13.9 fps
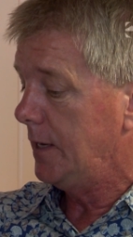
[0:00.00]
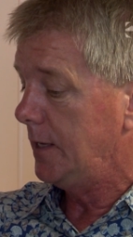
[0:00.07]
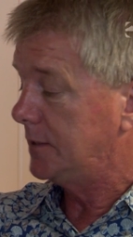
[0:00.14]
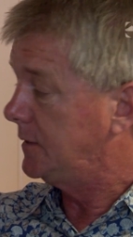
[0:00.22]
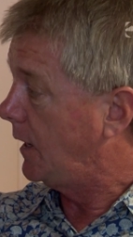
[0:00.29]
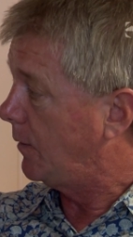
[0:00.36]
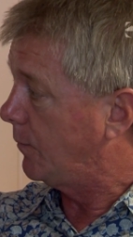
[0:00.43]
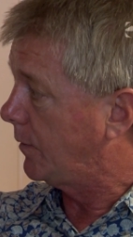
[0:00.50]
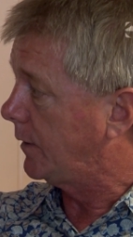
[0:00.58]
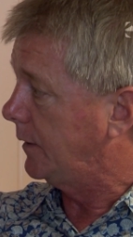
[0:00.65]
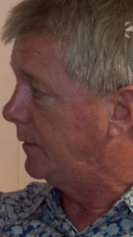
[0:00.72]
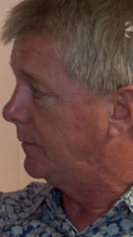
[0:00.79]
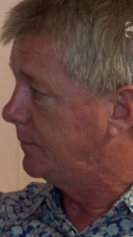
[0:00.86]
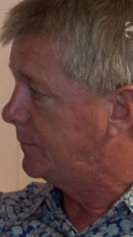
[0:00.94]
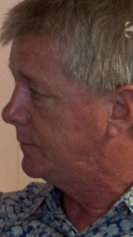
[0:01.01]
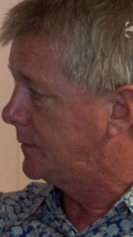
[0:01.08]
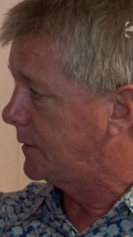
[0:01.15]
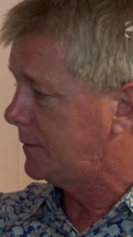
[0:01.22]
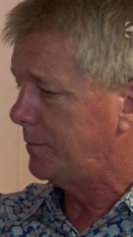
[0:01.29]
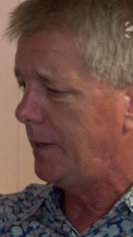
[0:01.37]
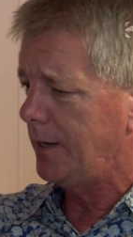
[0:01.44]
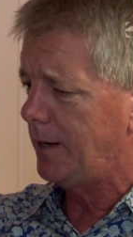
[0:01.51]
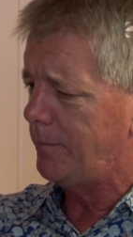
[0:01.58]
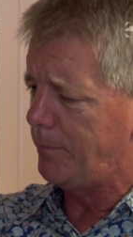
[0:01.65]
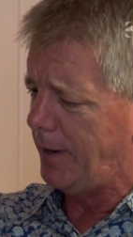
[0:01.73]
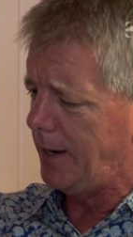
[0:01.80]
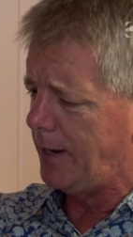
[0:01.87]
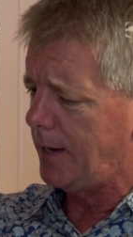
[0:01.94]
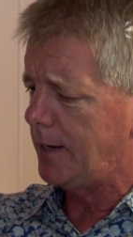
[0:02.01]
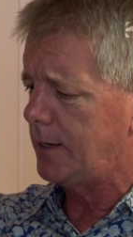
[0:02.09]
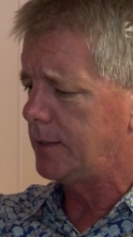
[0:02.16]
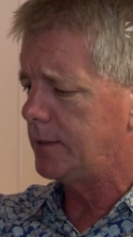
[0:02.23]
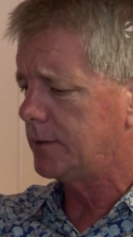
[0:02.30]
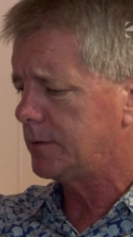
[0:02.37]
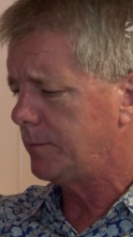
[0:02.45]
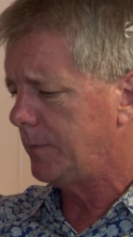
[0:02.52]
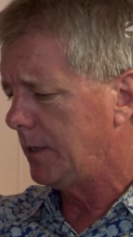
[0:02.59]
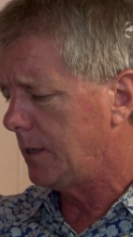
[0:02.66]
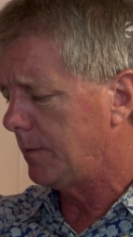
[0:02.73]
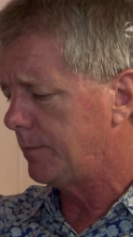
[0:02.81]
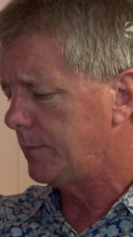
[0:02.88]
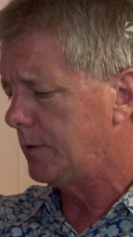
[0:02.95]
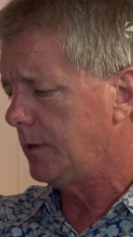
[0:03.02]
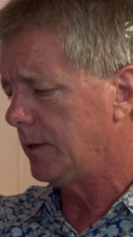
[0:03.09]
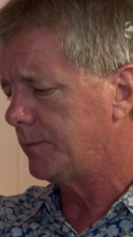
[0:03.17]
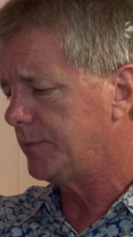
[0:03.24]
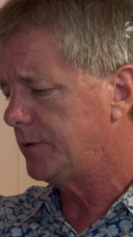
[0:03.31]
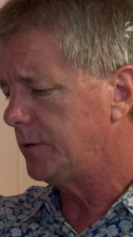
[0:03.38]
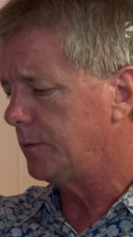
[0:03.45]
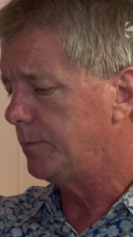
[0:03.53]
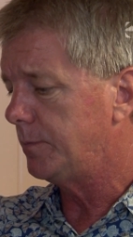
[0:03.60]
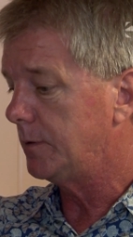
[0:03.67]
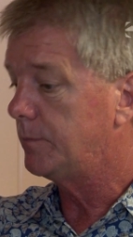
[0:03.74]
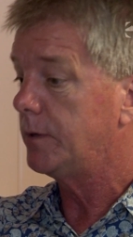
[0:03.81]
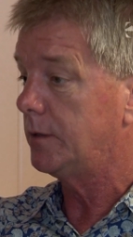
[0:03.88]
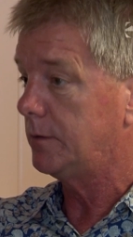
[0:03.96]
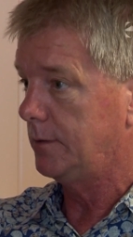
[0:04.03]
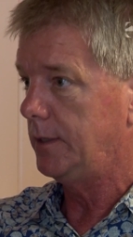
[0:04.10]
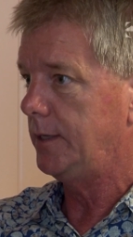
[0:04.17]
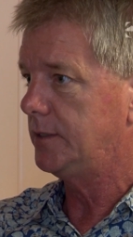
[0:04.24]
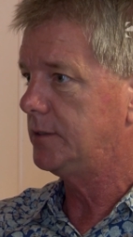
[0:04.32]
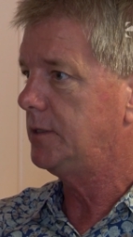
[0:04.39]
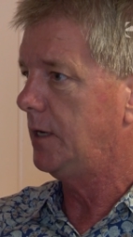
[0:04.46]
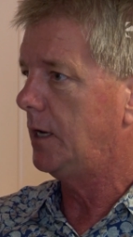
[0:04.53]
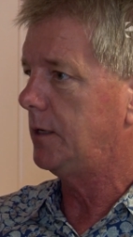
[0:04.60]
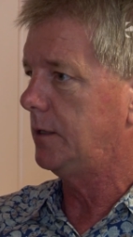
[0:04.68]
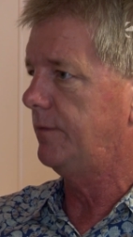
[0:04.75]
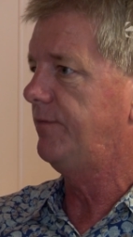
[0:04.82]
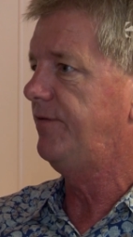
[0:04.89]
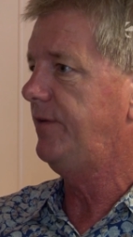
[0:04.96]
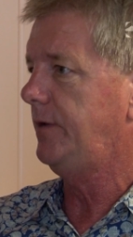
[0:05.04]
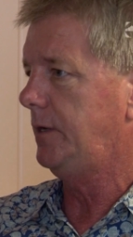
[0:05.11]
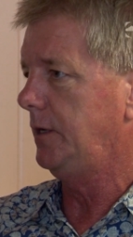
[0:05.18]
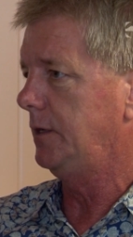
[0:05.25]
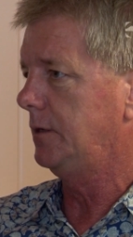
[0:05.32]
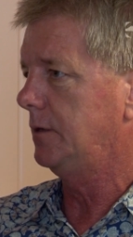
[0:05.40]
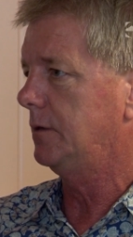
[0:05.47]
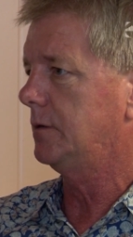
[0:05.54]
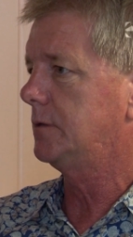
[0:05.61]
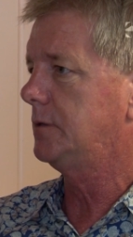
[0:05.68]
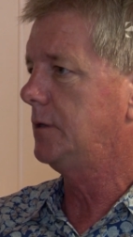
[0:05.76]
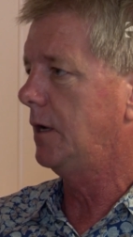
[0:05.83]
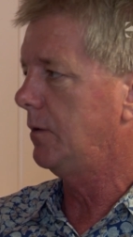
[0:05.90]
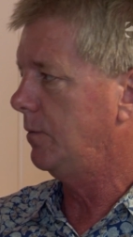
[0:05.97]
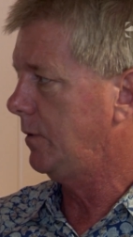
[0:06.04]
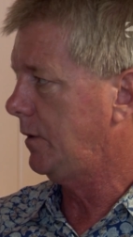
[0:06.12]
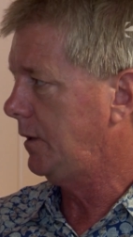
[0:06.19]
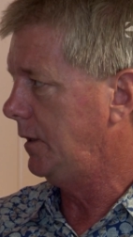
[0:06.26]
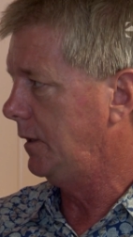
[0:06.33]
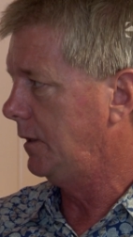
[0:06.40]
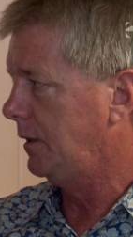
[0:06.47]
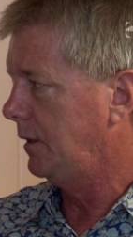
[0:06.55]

it's not working. It doesn't mean I'm bad. It doesn't mean I'm, I'm stupid, but it's not fitting, or it's not working.